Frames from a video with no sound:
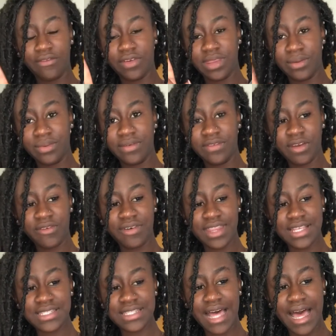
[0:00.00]
For the review for the
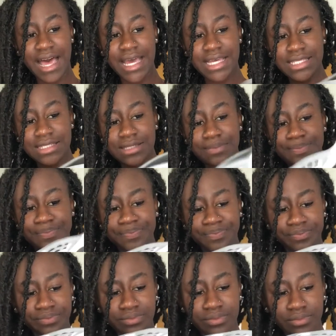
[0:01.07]
size,
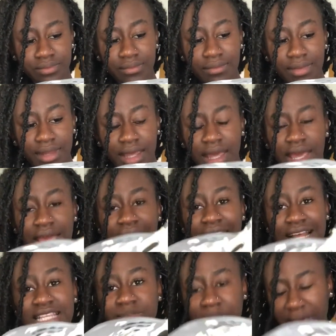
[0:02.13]
it
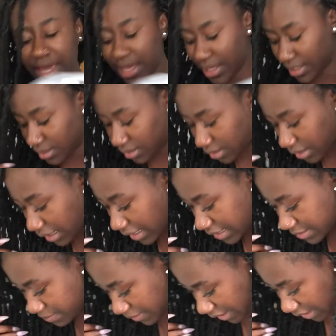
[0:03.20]
is big.
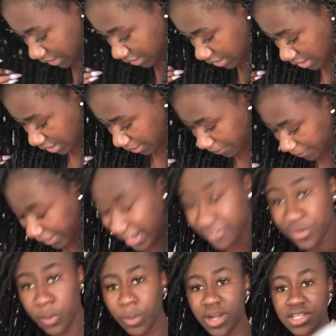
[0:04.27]
It's big. But if
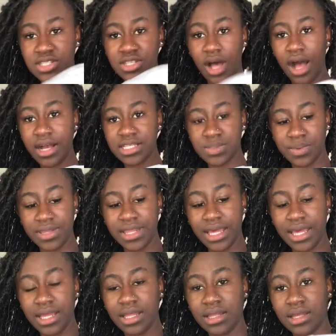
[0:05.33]
you wear socks with
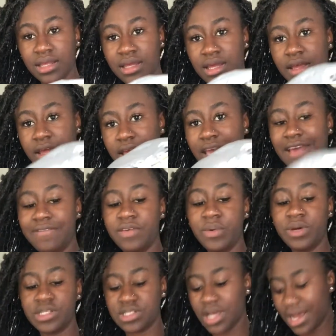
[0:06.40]
it,
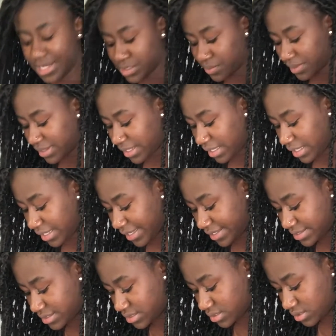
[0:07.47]

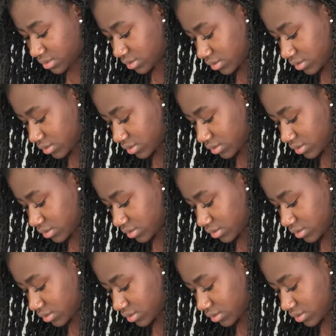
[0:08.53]
it's